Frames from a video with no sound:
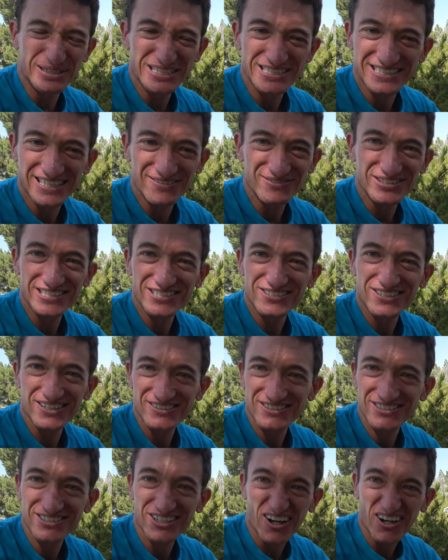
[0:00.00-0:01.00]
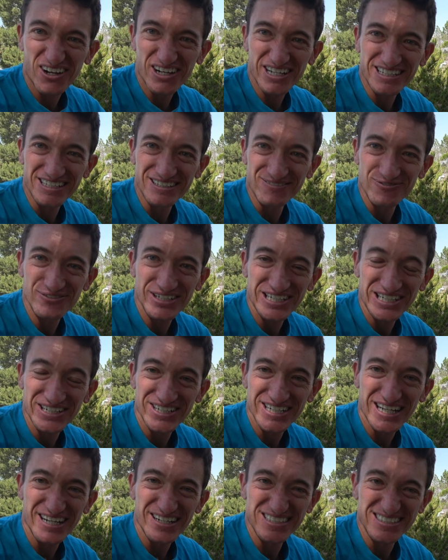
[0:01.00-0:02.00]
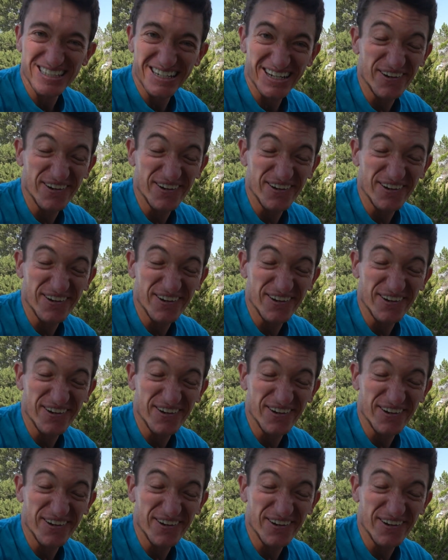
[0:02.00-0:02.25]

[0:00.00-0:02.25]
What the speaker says: Might just have to start sawing and figure it out as I